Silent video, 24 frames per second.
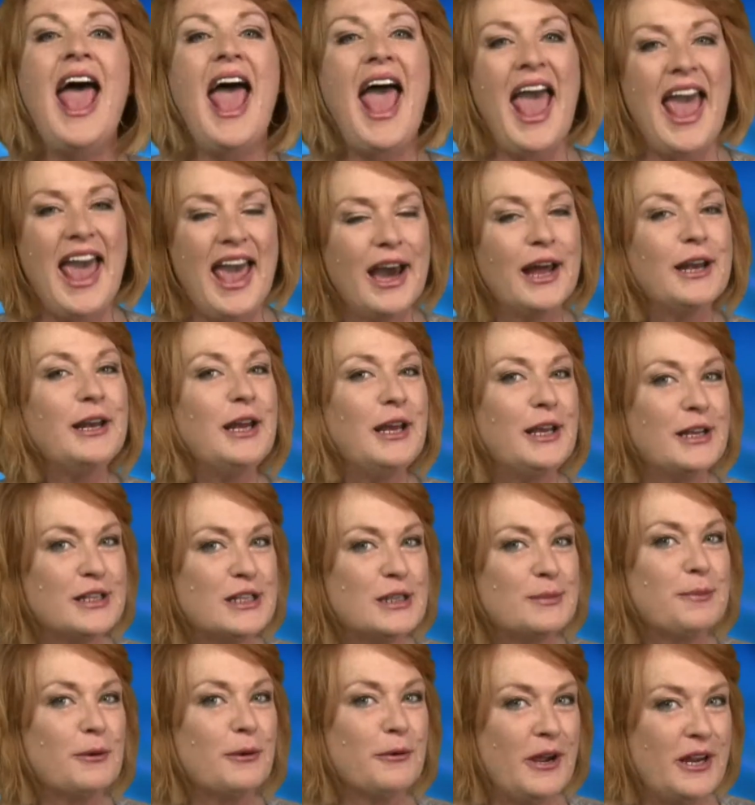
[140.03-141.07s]
and
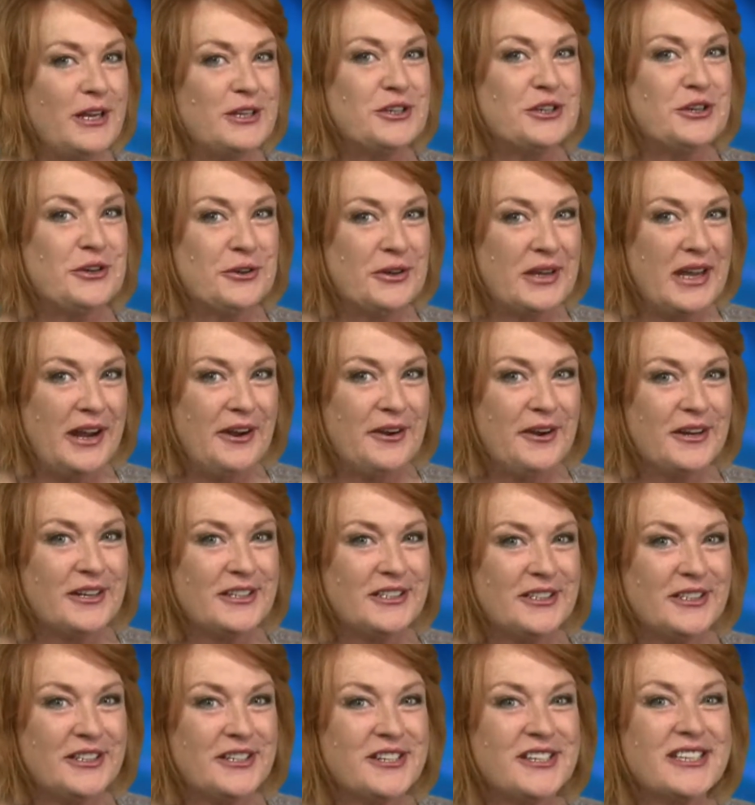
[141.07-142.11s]
inspirational
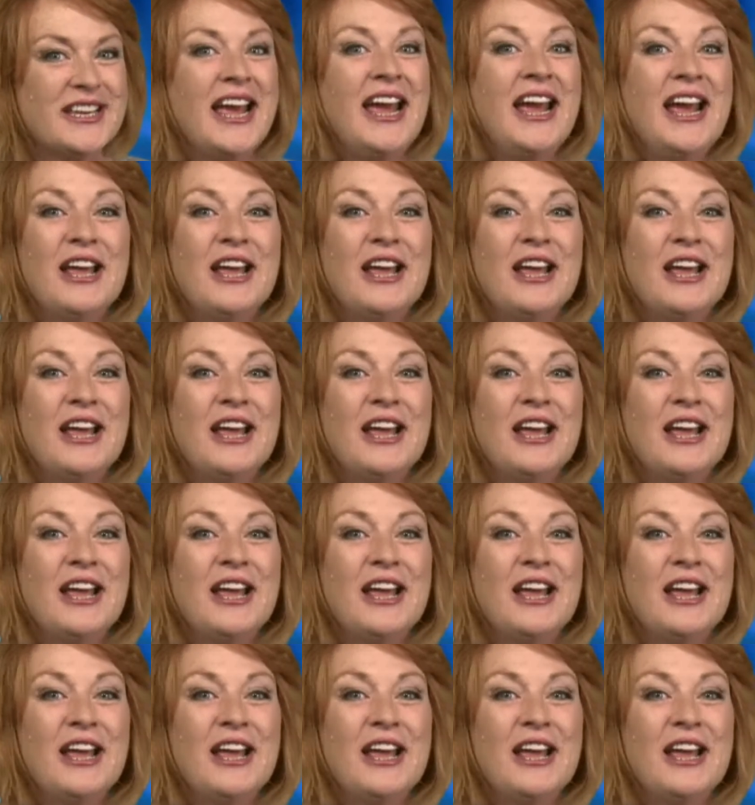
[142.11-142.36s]
characters.